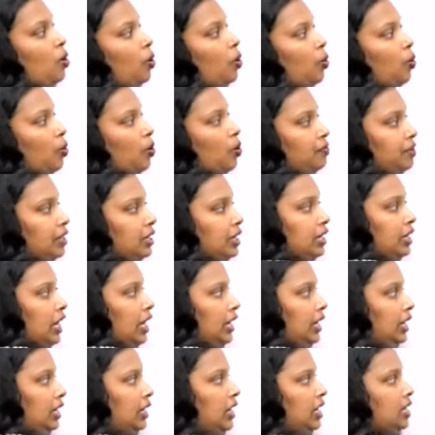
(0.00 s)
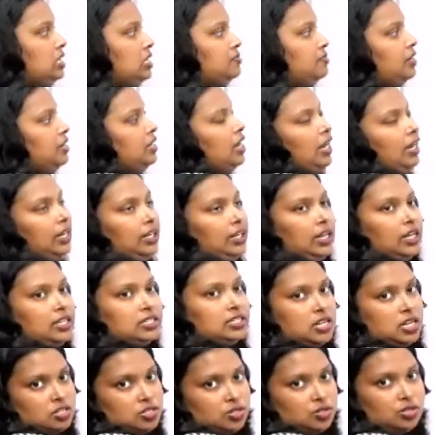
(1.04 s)
over 9x when
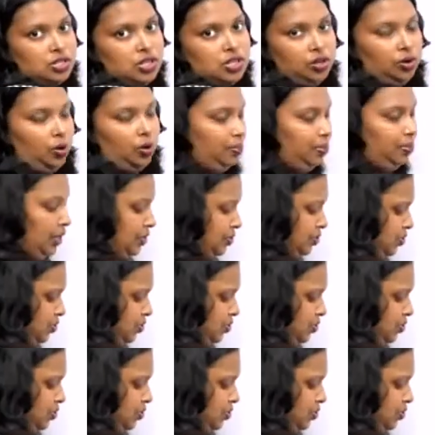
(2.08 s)
9x tends to 0.